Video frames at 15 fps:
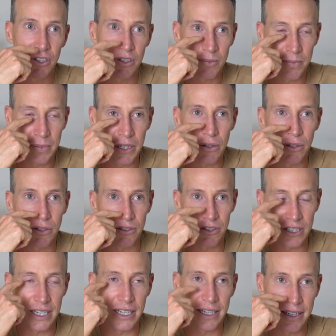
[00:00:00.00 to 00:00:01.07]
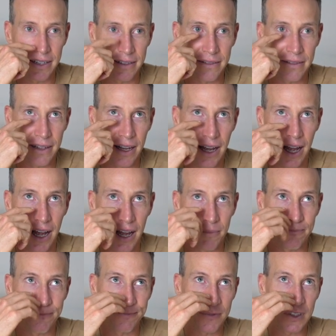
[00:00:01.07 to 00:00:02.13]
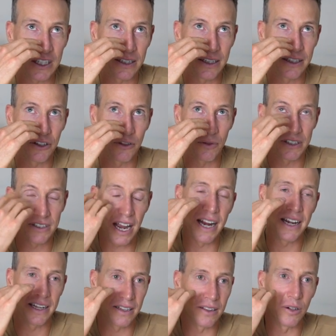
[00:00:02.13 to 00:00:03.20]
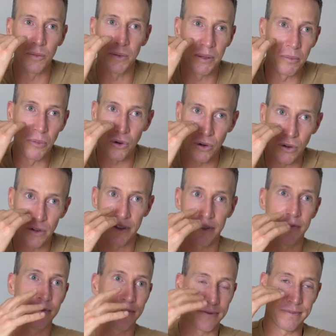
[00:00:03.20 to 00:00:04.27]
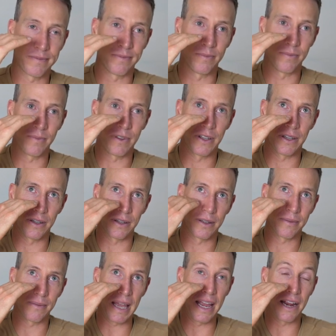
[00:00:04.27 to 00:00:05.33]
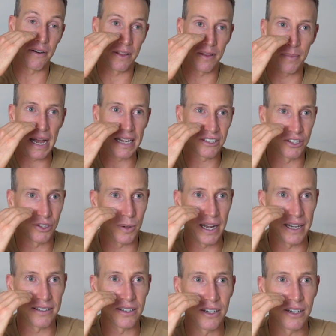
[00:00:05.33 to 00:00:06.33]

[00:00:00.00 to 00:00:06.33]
Just because you're getting, you're retaining a little bit more of the air in the passageways.